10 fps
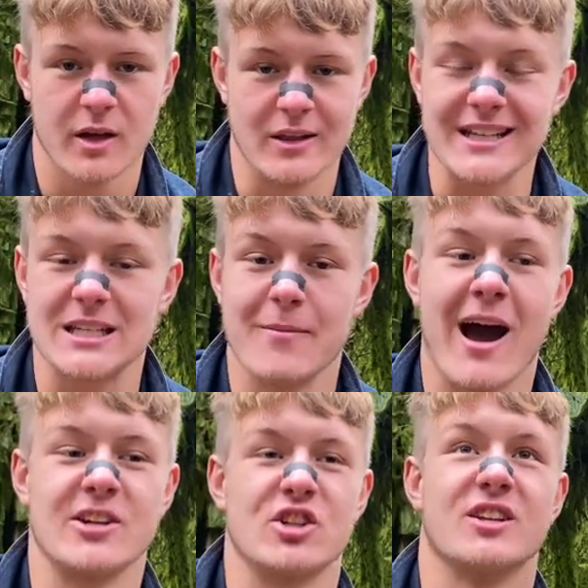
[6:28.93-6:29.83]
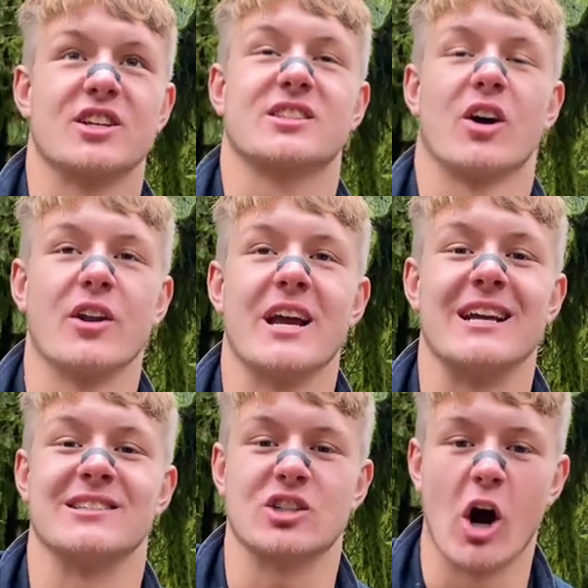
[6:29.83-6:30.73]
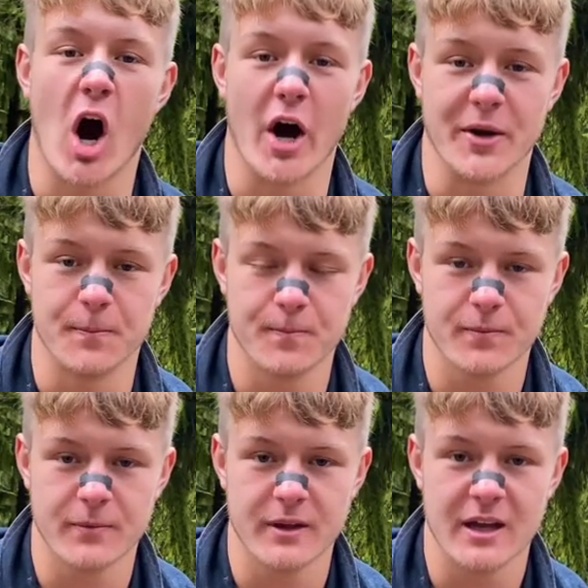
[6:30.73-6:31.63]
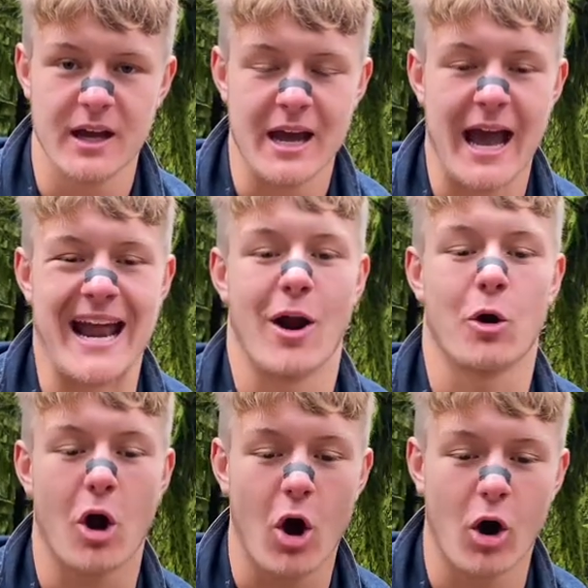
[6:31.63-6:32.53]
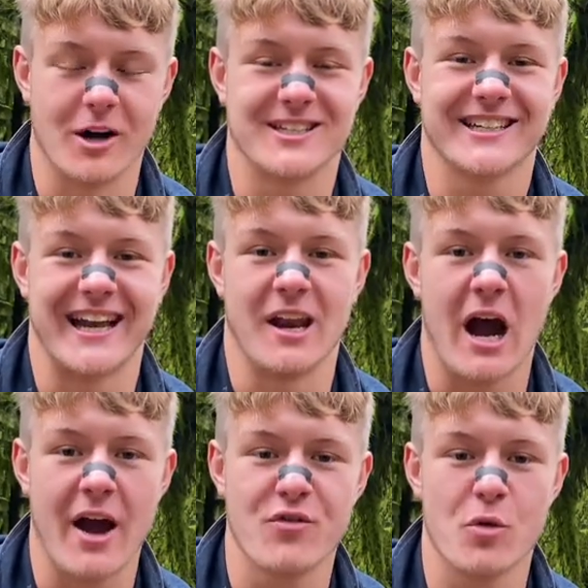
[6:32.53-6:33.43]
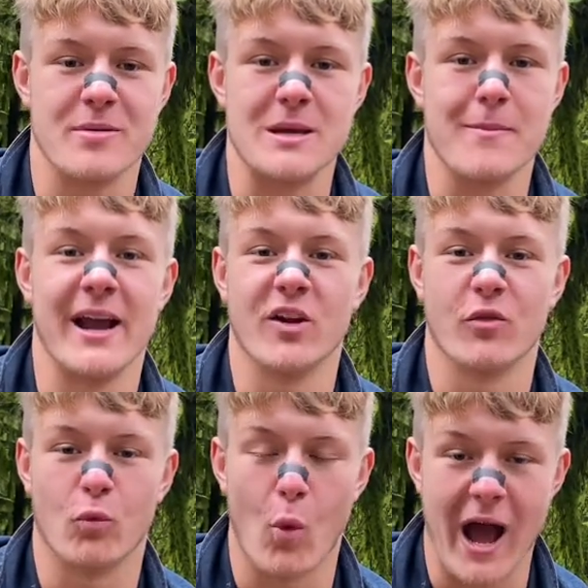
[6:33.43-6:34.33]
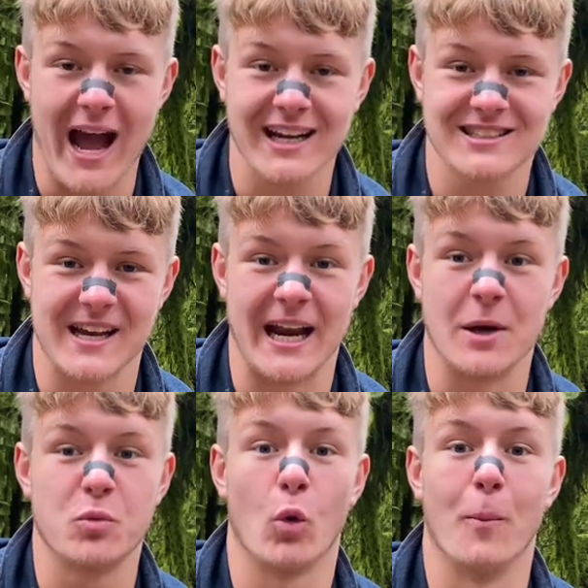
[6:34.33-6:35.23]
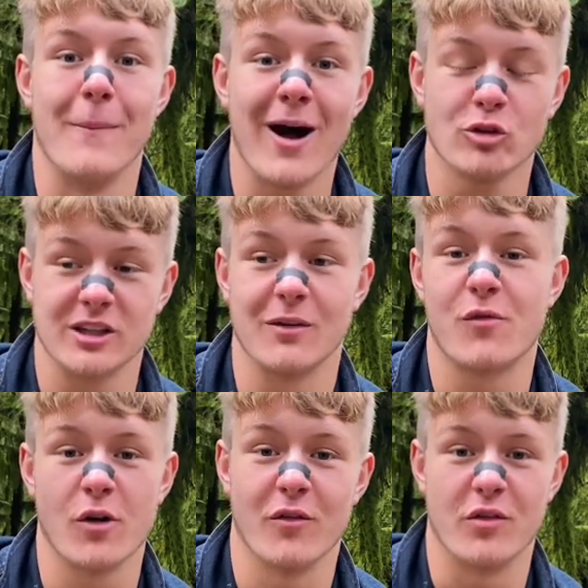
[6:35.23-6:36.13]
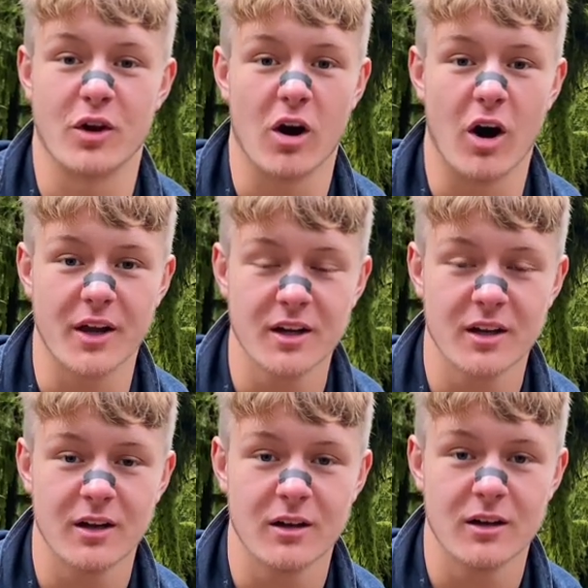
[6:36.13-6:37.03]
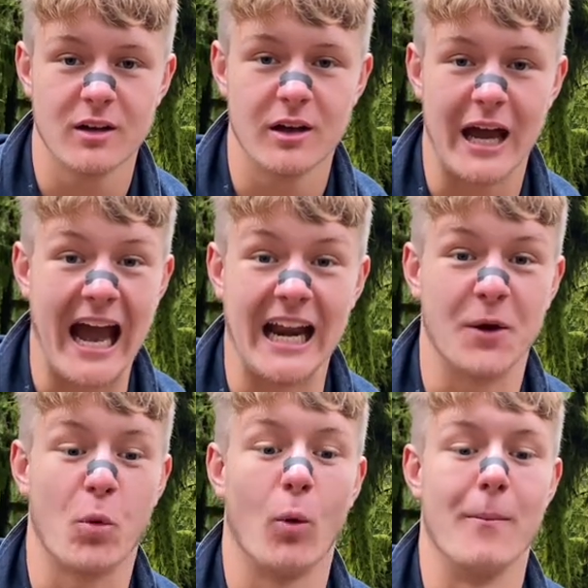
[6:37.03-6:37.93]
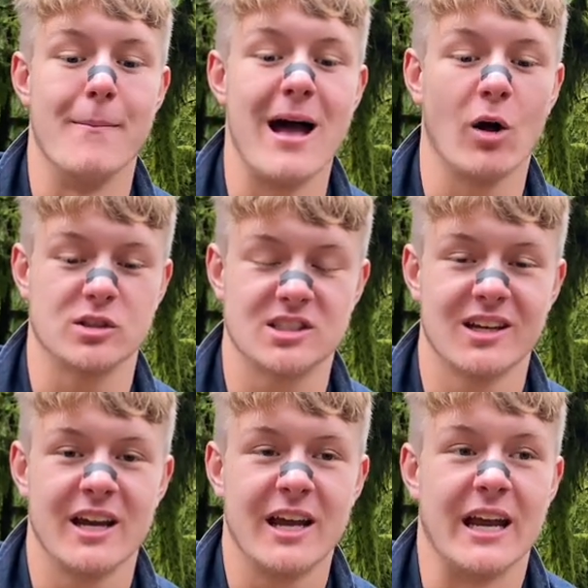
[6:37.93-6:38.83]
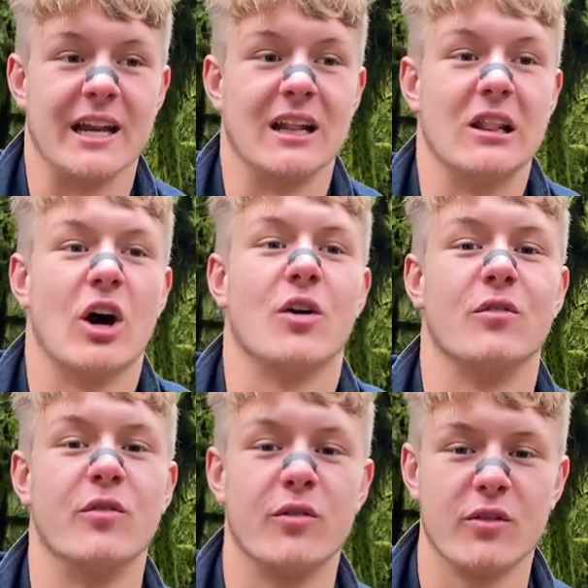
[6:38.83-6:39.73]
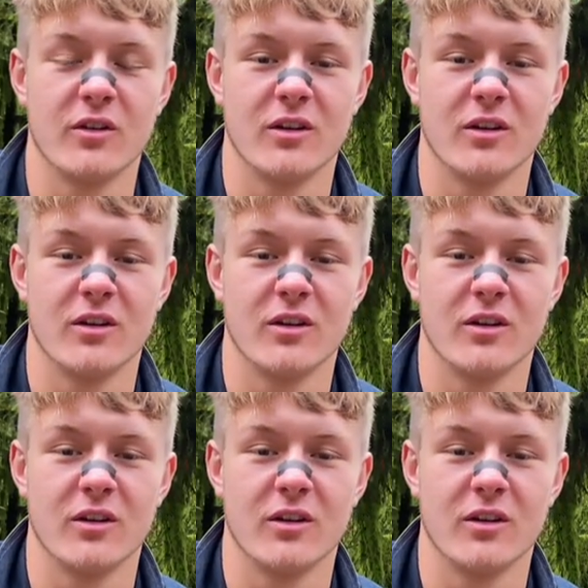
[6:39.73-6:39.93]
Let's imagine the sun is God. And our heart can either be made of wax and it will melt in front of the God, and it will melt in love